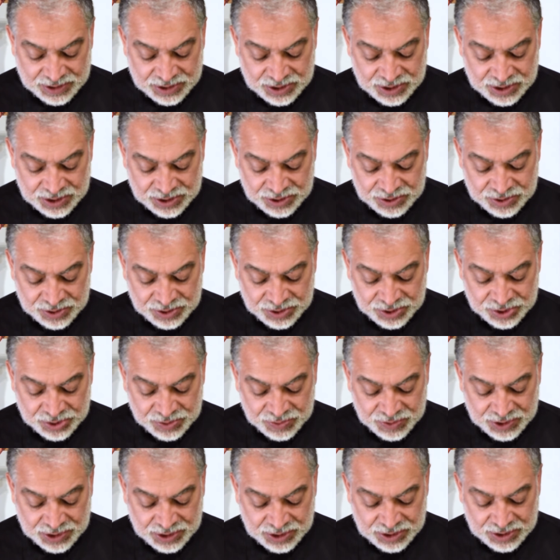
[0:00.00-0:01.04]
ancestors
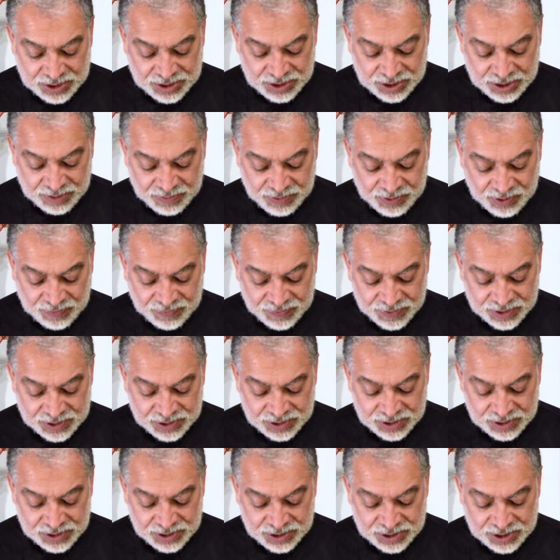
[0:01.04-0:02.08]
treated the prophets
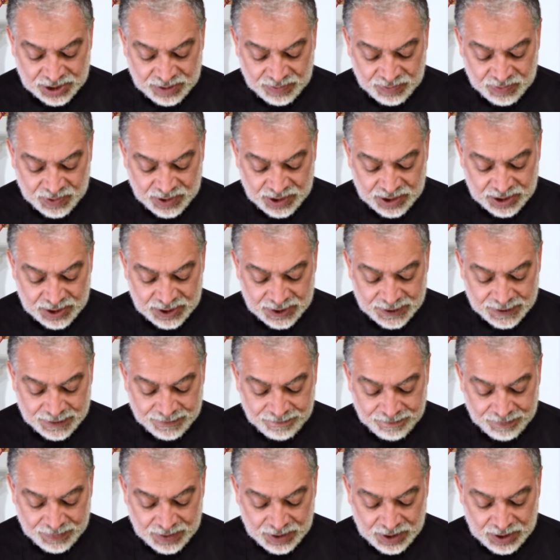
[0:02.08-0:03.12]
in the same way.
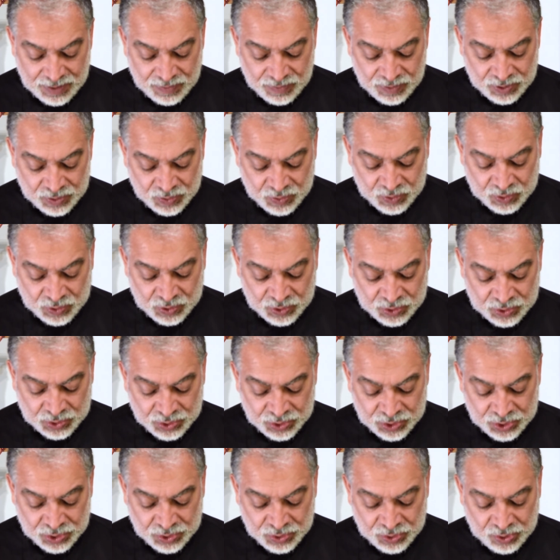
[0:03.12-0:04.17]
But woe to
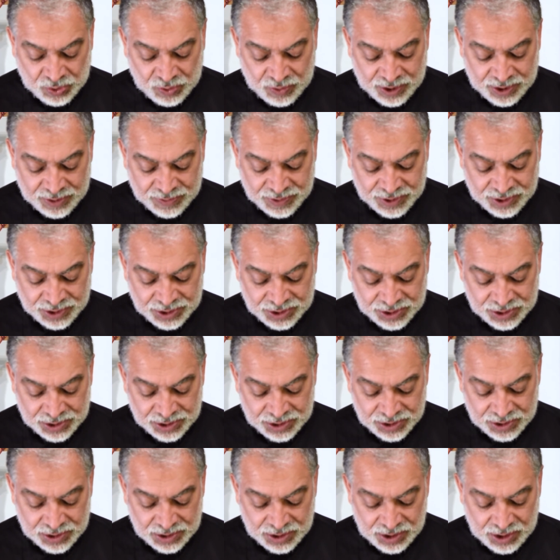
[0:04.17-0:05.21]
you who are
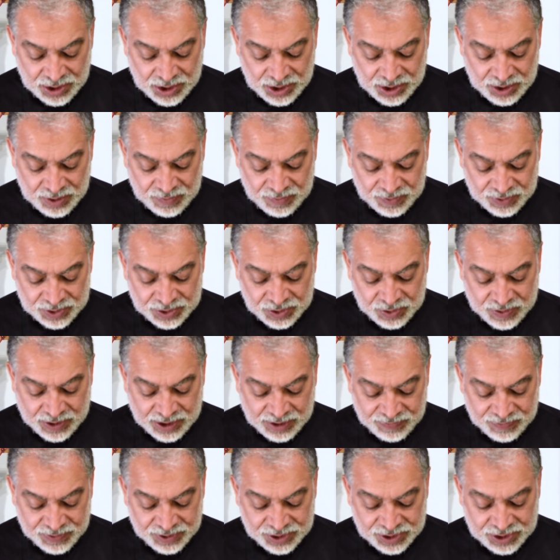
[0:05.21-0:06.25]
rich, for you
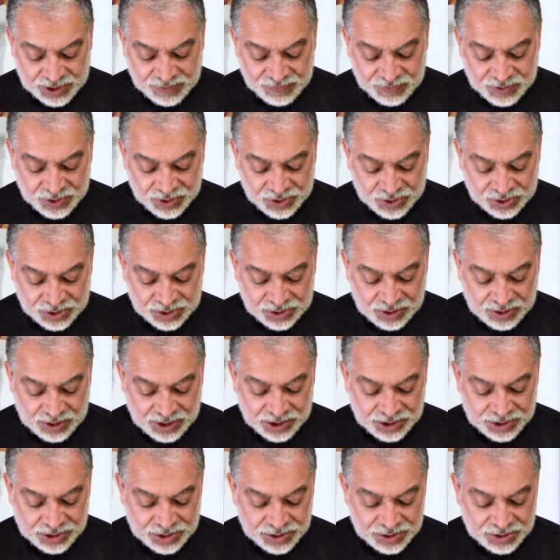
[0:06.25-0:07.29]
have received your
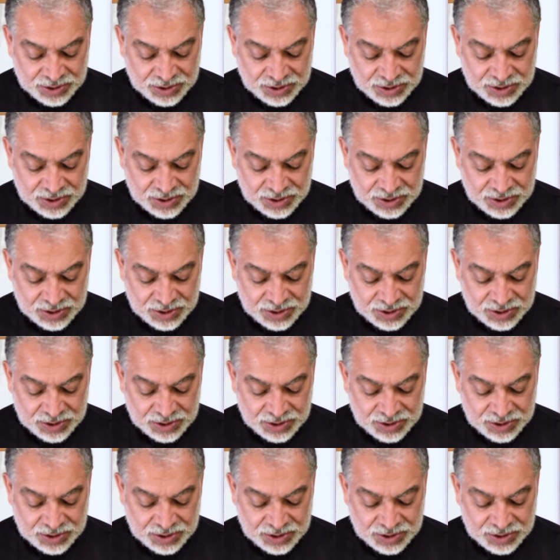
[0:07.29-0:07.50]
consolation.